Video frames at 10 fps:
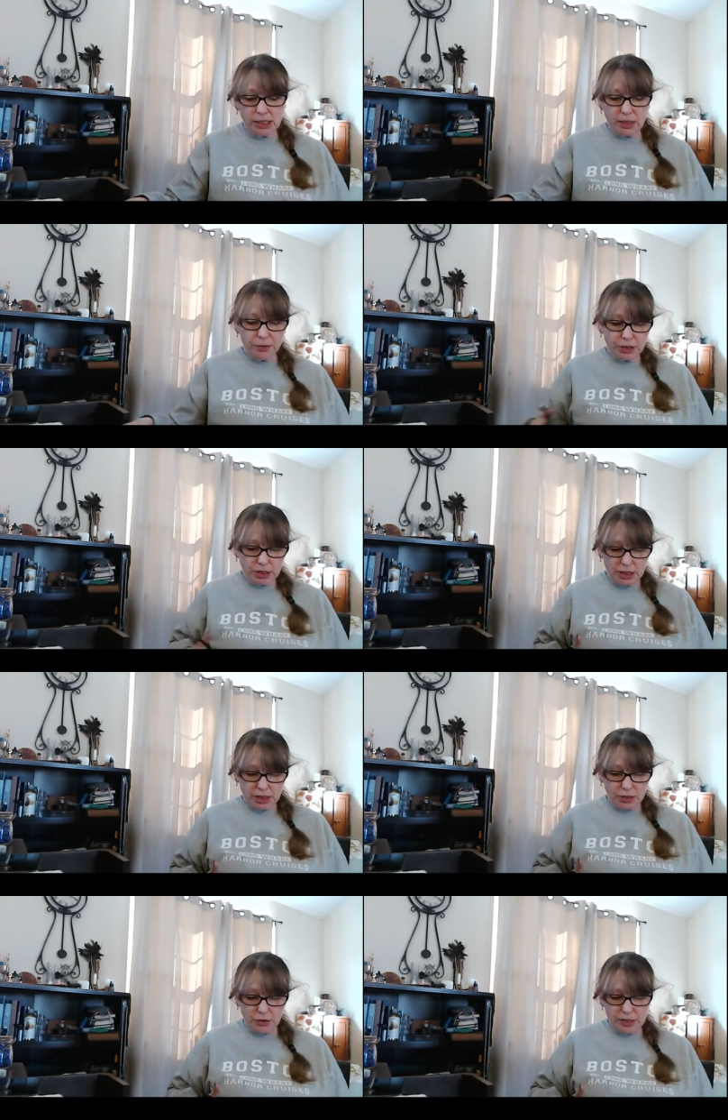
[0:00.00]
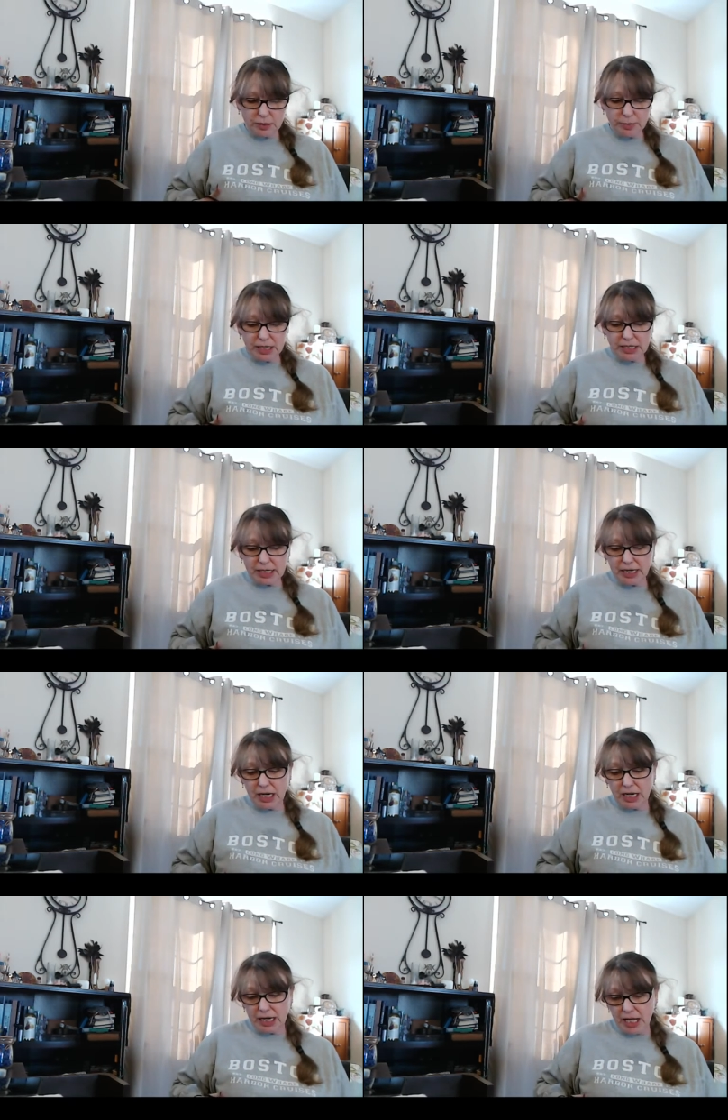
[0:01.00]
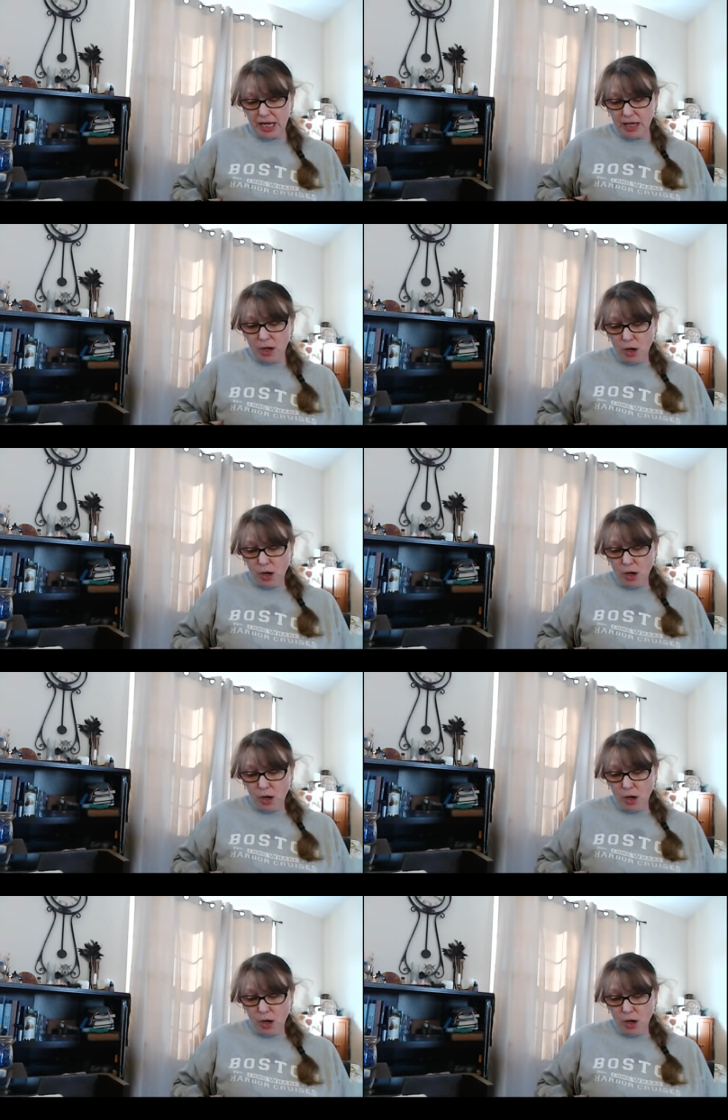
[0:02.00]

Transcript: So we're just going to do this because I got a